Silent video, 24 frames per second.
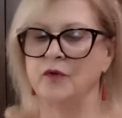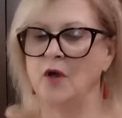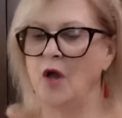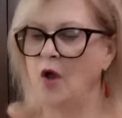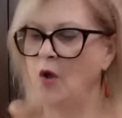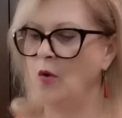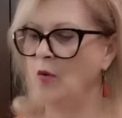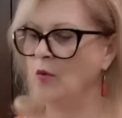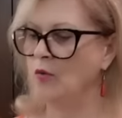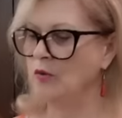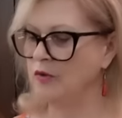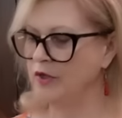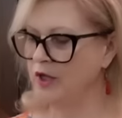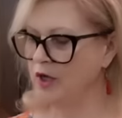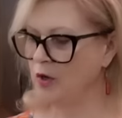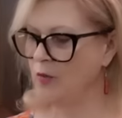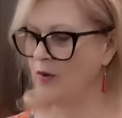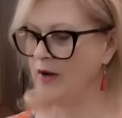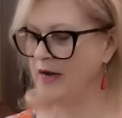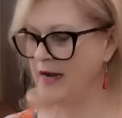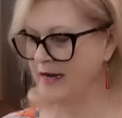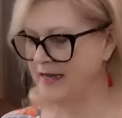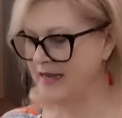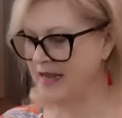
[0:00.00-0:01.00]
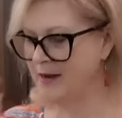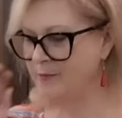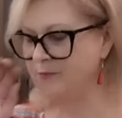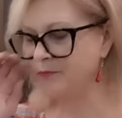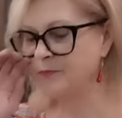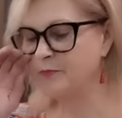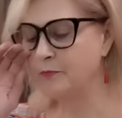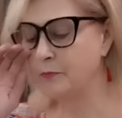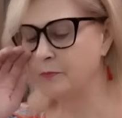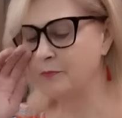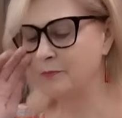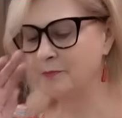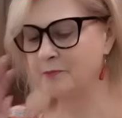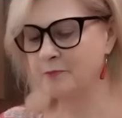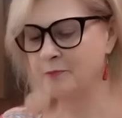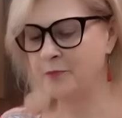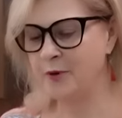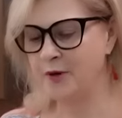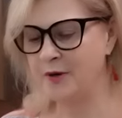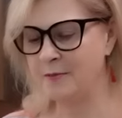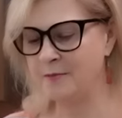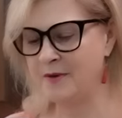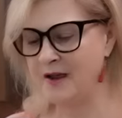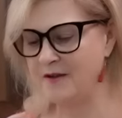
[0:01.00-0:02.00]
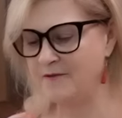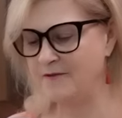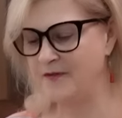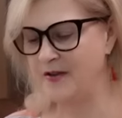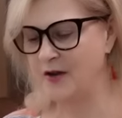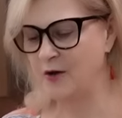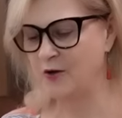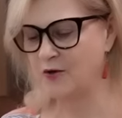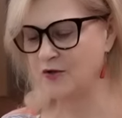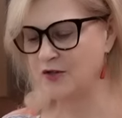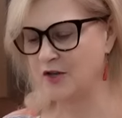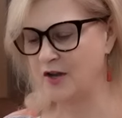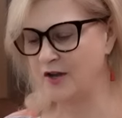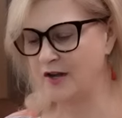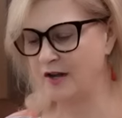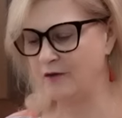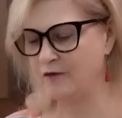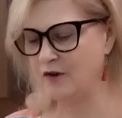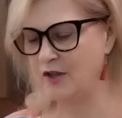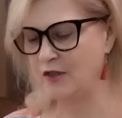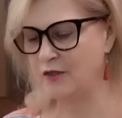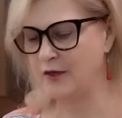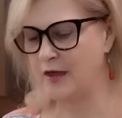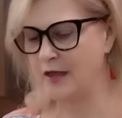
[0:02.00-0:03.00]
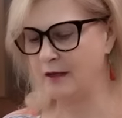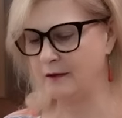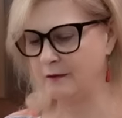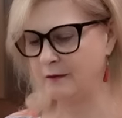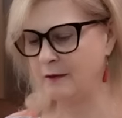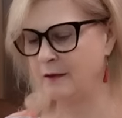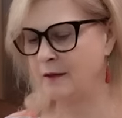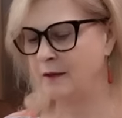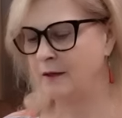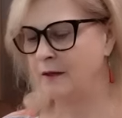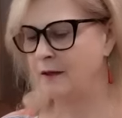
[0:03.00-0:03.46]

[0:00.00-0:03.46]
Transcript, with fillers: Oh, you know what? I keep putting my fingers on everything